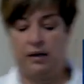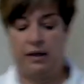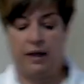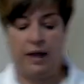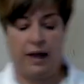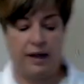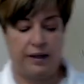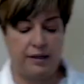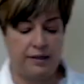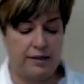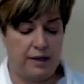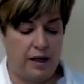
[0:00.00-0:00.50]

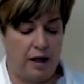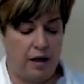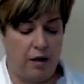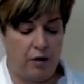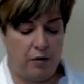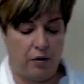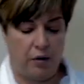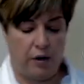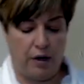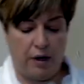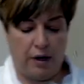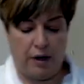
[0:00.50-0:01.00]
that
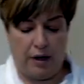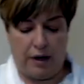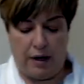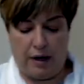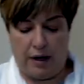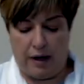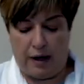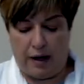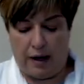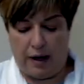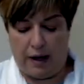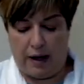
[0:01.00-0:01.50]
down,
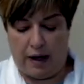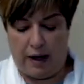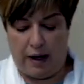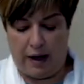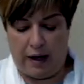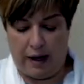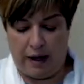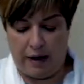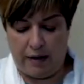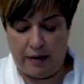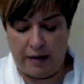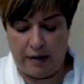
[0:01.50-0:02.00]

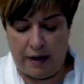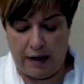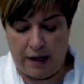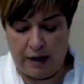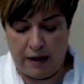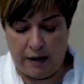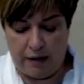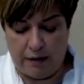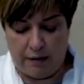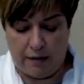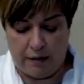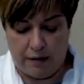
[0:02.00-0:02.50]
and
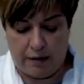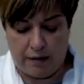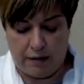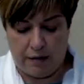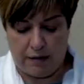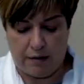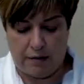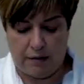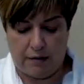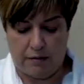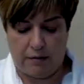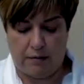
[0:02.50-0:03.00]
then
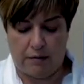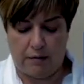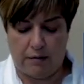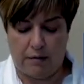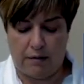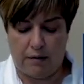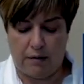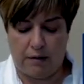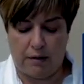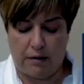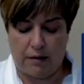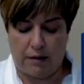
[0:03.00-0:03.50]

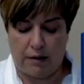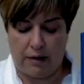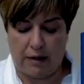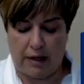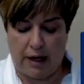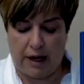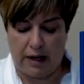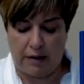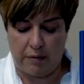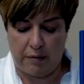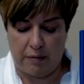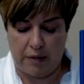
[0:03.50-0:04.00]

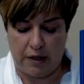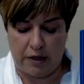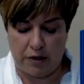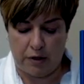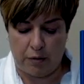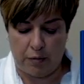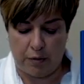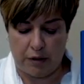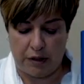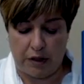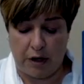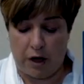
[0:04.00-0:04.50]
that
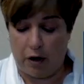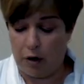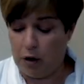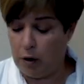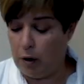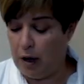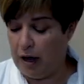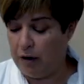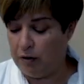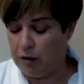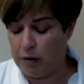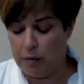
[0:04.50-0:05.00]
measurement. Now you
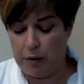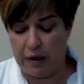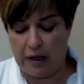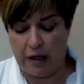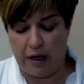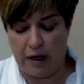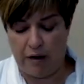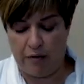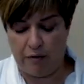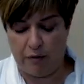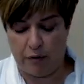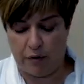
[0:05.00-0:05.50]
have to be
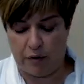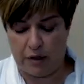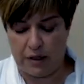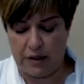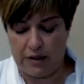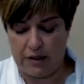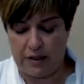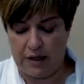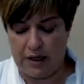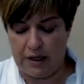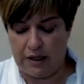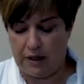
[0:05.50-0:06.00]
careful, this
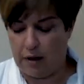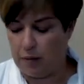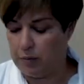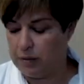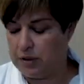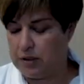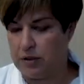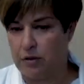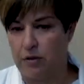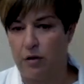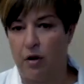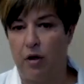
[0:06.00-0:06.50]
setup
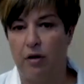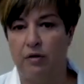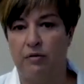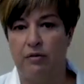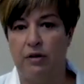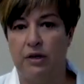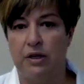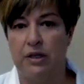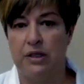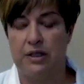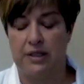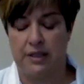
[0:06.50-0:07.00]
is not
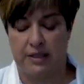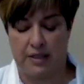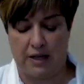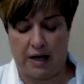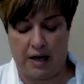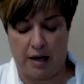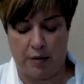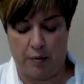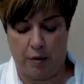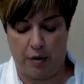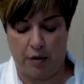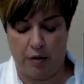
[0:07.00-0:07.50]
very
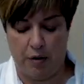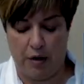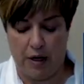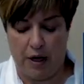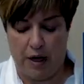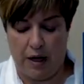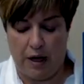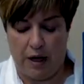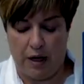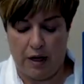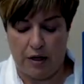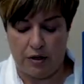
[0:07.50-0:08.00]
stable,
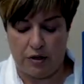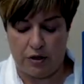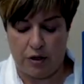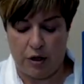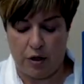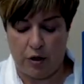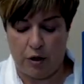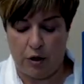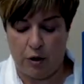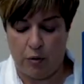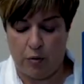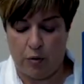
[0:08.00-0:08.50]
so
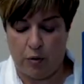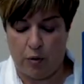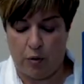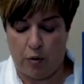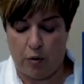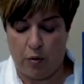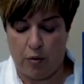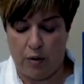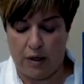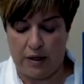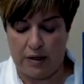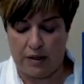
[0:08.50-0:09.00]
you will
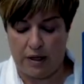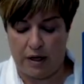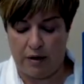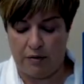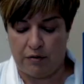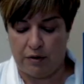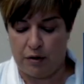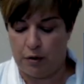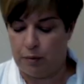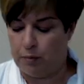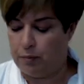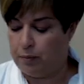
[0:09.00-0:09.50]
always
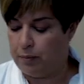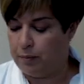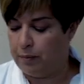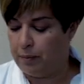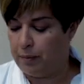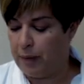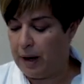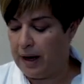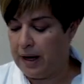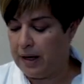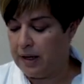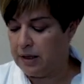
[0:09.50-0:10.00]
have to
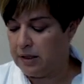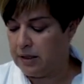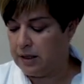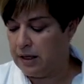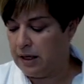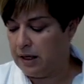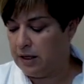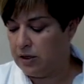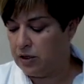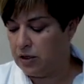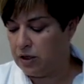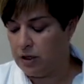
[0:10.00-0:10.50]
pay
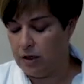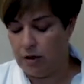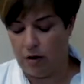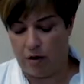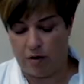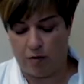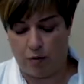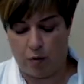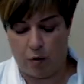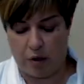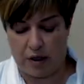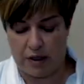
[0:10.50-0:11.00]
attention
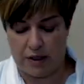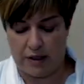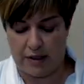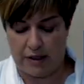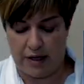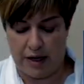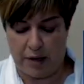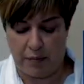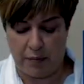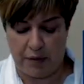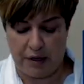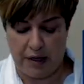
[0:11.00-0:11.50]
of what is
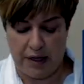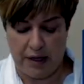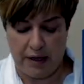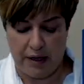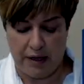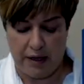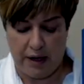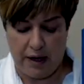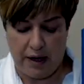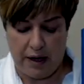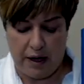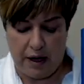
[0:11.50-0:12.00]
happening.
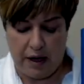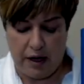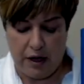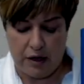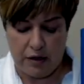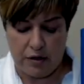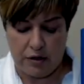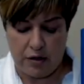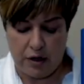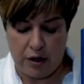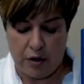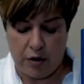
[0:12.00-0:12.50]

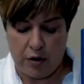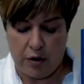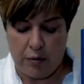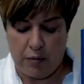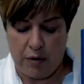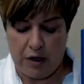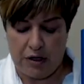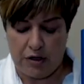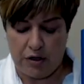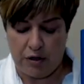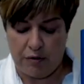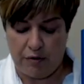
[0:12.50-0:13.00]
So you
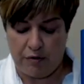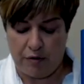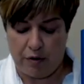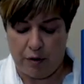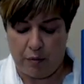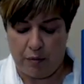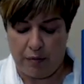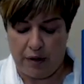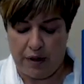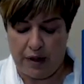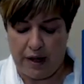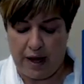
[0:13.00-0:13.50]
measure
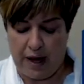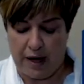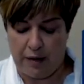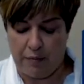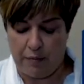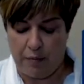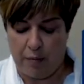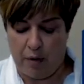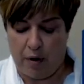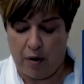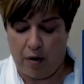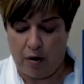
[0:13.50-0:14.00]
from that
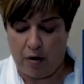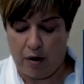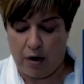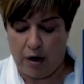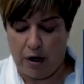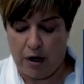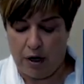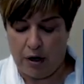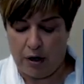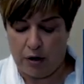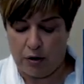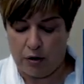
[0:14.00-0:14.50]
mark
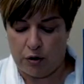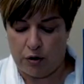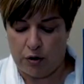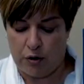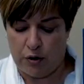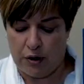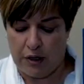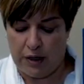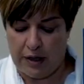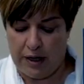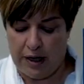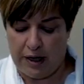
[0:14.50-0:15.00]
to
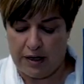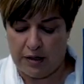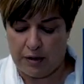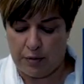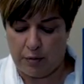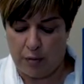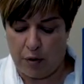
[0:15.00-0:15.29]
the next